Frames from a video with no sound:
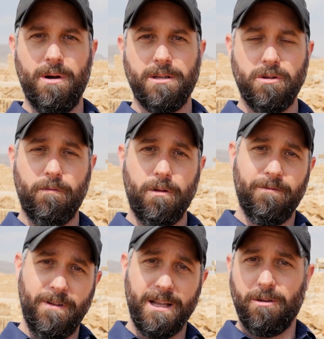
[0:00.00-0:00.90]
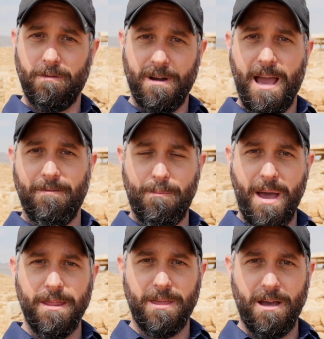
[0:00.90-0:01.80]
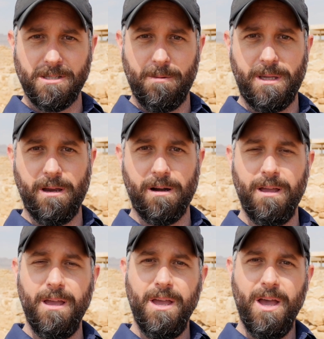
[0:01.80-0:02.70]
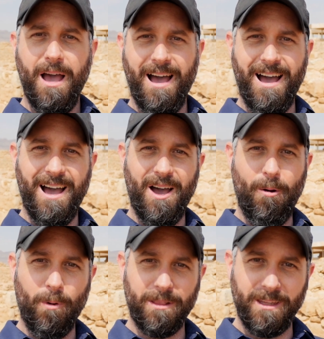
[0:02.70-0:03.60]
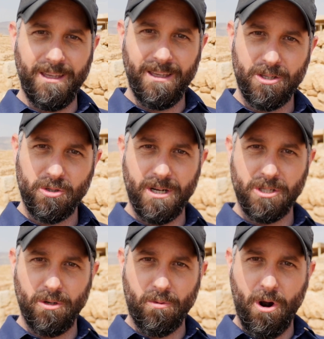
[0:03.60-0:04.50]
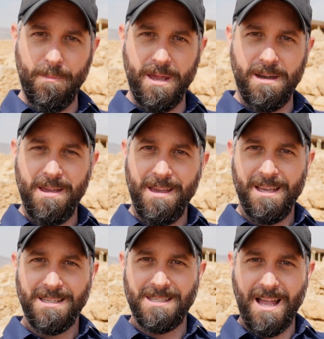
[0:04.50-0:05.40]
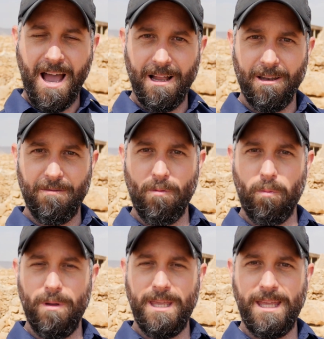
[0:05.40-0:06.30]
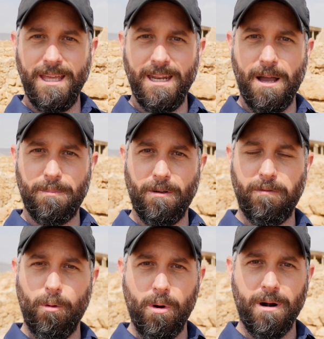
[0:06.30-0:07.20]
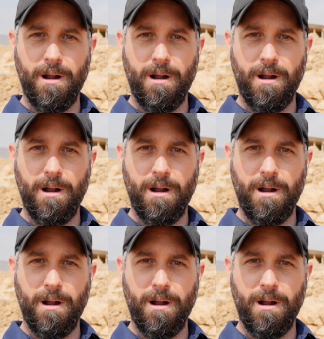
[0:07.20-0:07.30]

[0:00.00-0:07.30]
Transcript: on and so forth. In fact, you even have a bathhouse up here with the traditional Roman style of heating up the floor